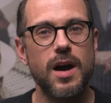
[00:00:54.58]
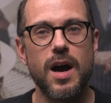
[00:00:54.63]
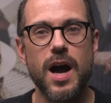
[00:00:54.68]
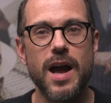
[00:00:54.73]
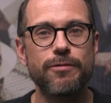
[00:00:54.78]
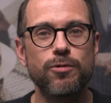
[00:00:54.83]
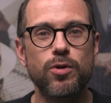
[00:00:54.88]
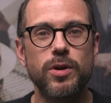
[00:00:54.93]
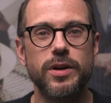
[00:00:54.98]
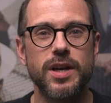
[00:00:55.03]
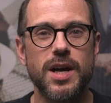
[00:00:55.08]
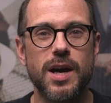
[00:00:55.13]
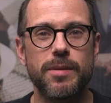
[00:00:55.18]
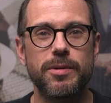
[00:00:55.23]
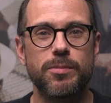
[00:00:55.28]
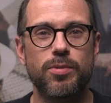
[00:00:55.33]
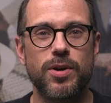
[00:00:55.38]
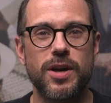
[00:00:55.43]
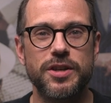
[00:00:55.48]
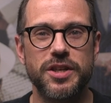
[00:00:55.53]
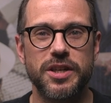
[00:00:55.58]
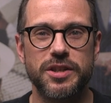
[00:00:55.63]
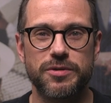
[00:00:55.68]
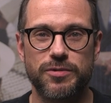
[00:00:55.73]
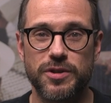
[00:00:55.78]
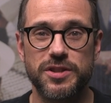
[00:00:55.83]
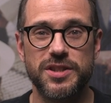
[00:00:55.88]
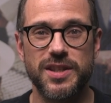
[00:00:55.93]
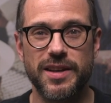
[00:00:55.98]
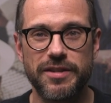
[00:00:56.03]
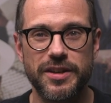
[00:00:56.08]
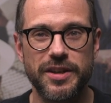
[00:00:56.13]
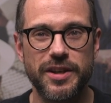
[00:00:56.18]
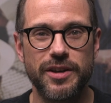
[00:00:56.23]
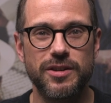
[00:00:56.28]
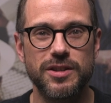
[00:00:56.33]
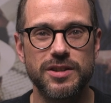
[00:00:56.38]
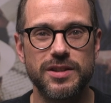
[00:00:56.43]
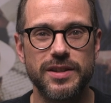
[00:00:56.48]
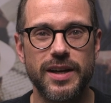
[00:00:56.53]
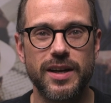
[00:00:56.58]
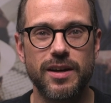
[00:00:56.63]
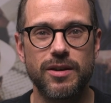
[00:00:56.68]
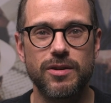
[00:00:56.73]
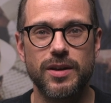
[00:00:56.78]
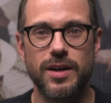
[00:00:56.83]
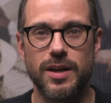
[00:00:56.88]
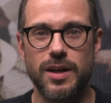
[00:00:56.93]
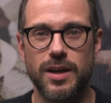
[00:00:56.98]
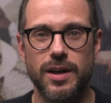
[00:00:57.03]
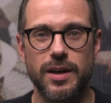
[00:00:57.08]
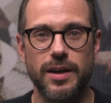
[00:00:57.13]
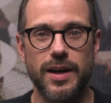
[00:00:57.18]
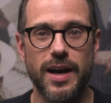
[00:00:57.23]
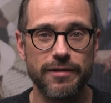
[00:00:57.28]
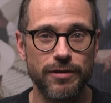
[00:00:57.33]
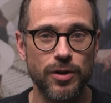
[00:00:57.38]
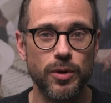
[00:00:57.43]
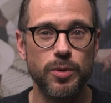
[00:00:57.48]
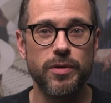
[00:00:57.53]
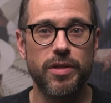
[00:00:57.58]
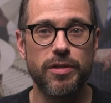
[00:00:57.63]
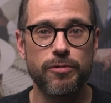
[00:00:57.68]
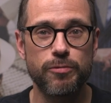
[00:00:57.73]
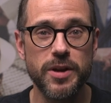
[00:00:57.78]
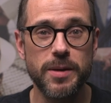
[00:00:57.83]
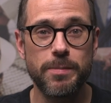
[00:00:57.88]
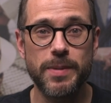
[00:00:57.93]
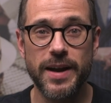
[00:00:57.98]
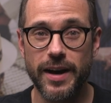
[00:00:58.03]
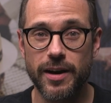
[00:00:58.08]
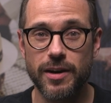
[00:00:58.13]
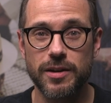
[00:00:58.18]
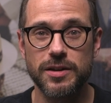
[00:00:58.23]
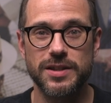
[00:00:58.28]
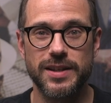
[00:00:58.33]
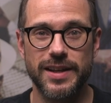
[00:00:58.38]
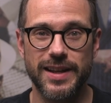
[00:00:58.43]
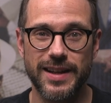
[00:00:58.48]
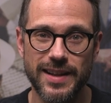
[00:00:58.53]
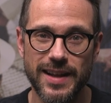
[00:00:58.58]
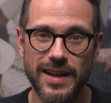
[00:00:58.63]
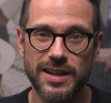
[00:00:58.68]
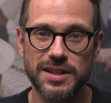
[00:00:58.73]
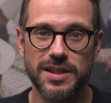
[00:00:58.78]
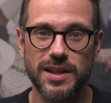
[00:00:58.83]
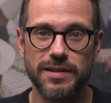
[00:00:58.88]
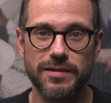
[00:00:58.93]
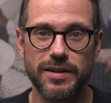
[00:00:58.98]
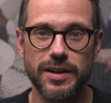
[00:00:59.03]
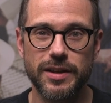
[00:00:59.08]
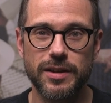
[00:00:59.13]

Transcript: I've worn Common Projects for seven years now. Uh, I've owned three pairs in that seven